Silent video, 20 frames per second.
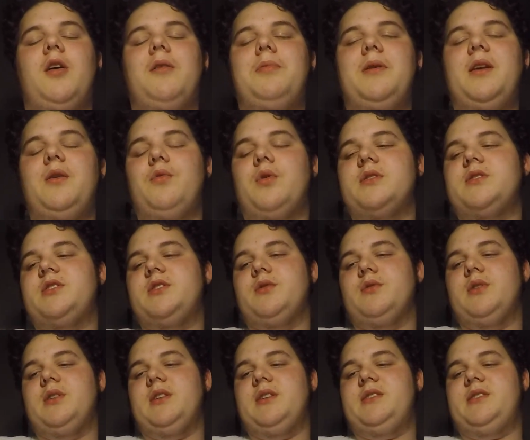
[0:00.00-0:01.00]
nobody
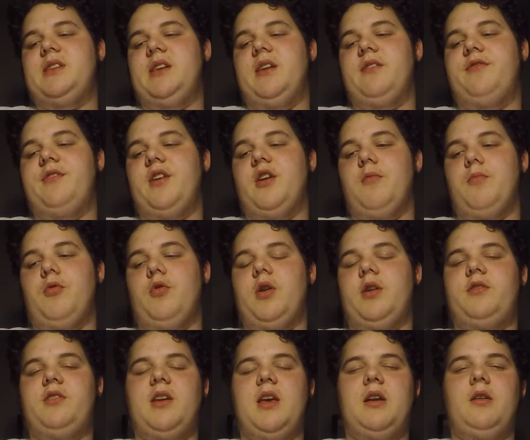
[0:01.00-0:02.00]
wants to really see a
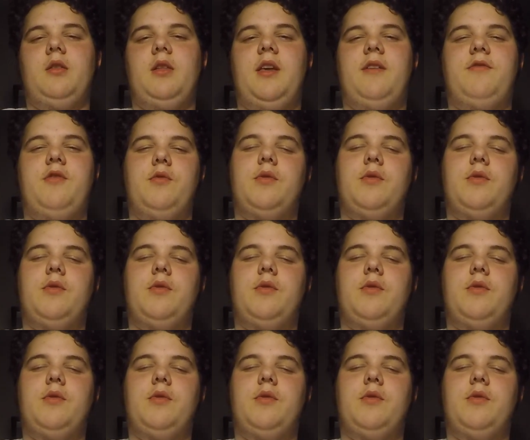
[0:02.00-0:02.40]
fingerboarding channel